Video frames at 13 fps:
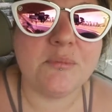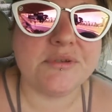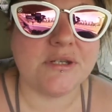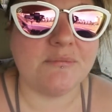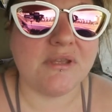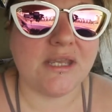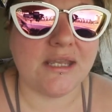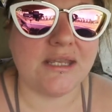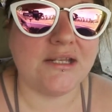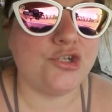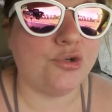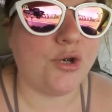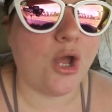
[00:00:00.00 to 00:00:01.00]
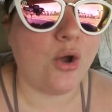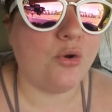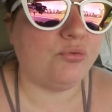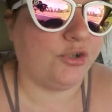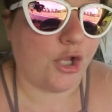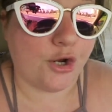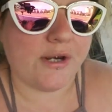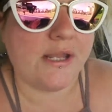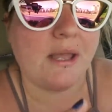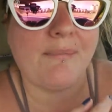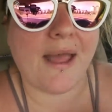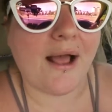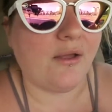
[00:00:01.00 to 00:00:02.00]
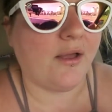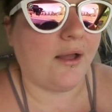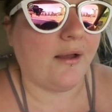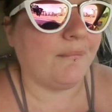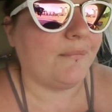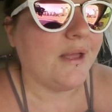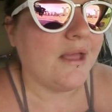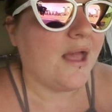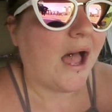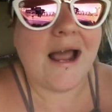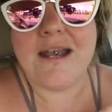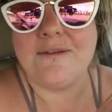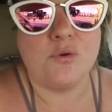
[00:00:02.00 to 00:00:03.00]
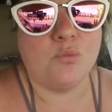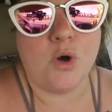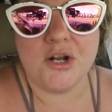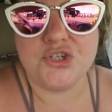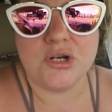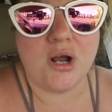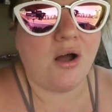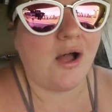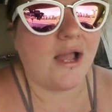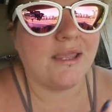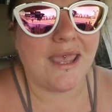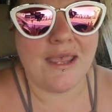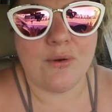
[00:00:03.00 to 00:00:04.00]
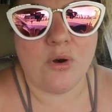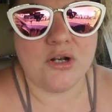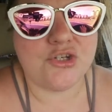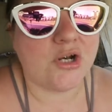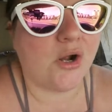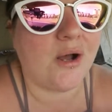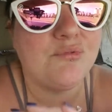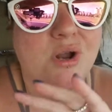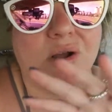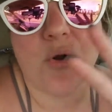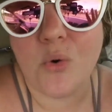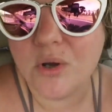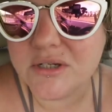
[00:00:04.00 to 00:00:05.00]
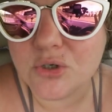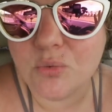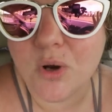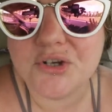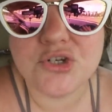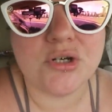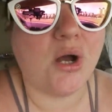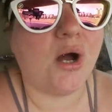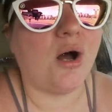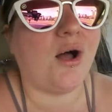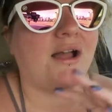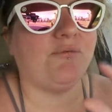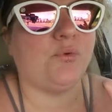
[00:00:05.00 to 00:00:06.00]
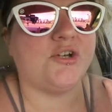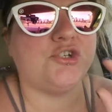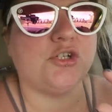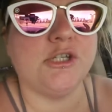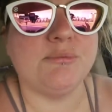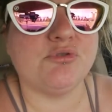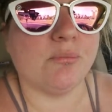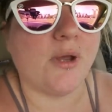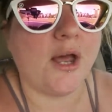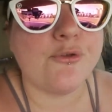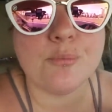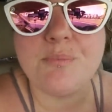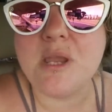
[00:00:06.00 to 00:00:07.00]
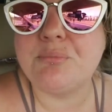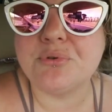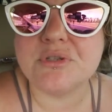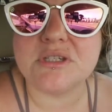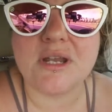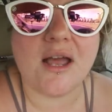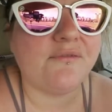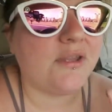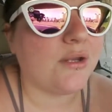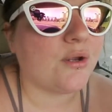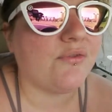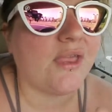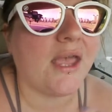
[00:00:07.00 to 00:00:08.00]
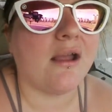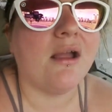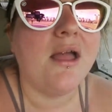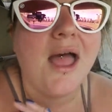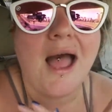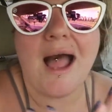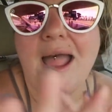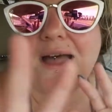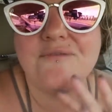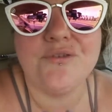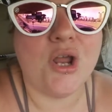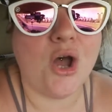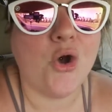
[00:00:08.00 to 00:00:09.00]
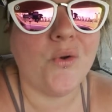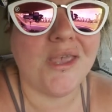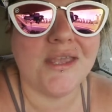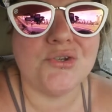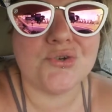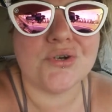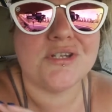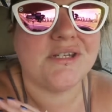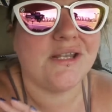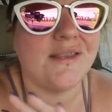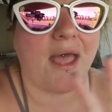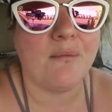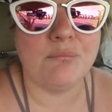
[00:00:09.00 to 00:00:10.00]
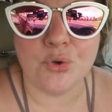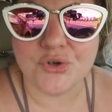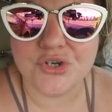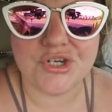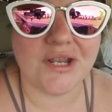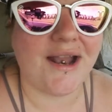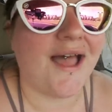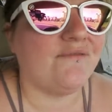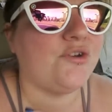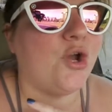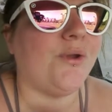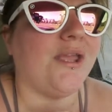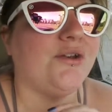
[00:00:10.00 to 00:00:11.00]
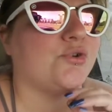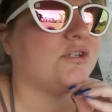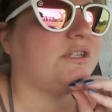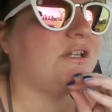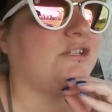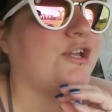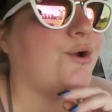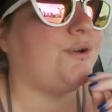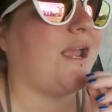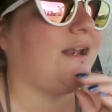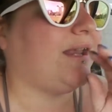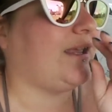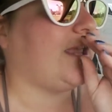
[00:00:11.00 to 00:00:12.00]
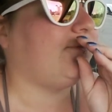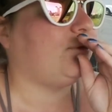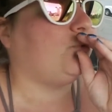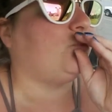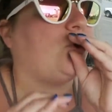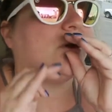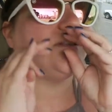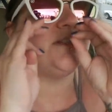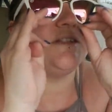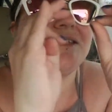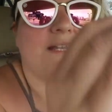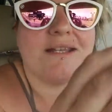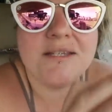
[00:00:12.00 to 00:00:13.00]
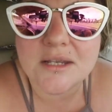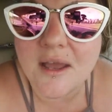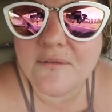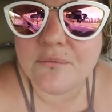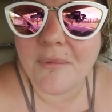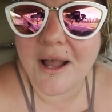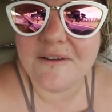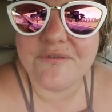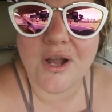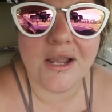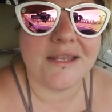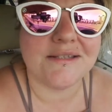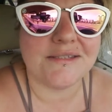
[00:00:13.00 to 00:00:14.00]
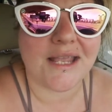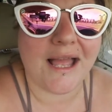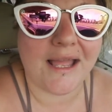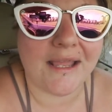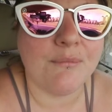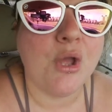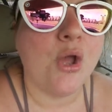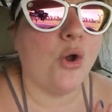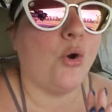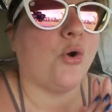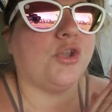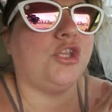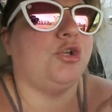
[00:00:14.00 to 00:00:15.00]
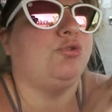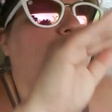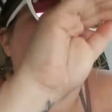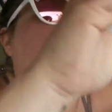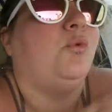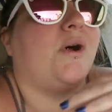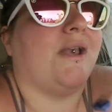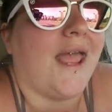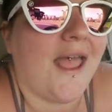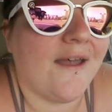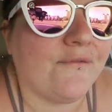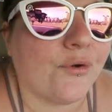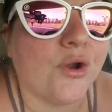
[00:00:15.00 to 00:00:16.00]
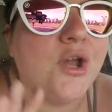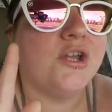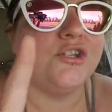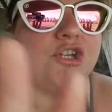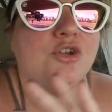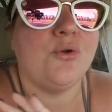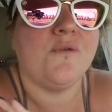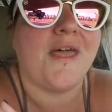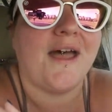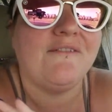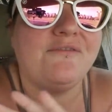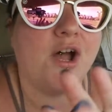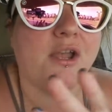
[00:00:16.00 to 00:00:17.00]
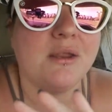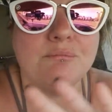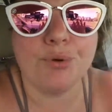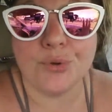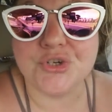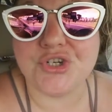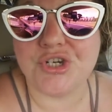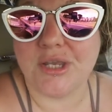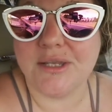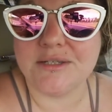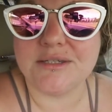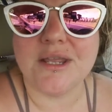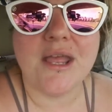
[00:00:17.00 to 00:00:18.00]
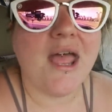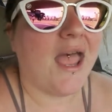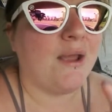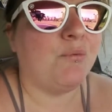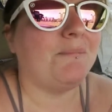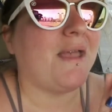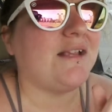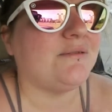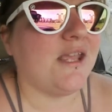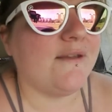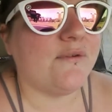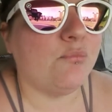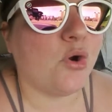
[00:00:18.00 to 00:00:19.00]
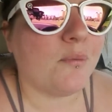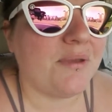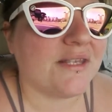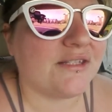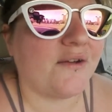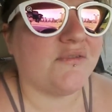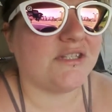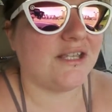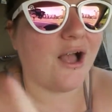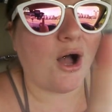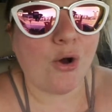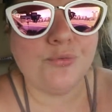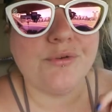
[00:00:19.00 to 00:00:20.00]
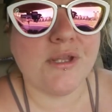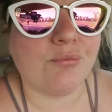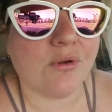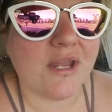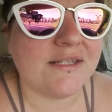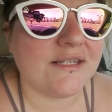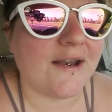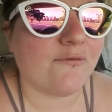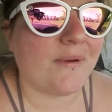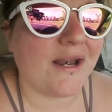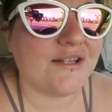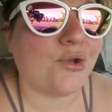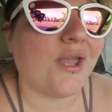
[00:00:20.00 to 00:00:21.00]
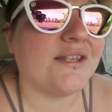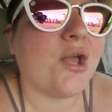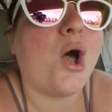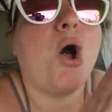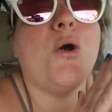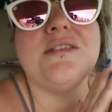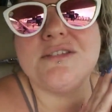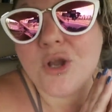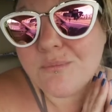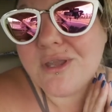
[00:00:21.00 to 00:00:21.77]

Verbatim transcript: some kids, you know, learning about, um, I didn't even watch it all. I can't watch it all. I'm not going to watch it all. I've watched clips from other people's stuff here and there. I have no interest in that bullshit. I have no interest in donating even one cent of my fucking time or YouTube whatever to that fucking bullshit. And what makes me even more pissed off is the only reason everybody's okay is, oh, he's do-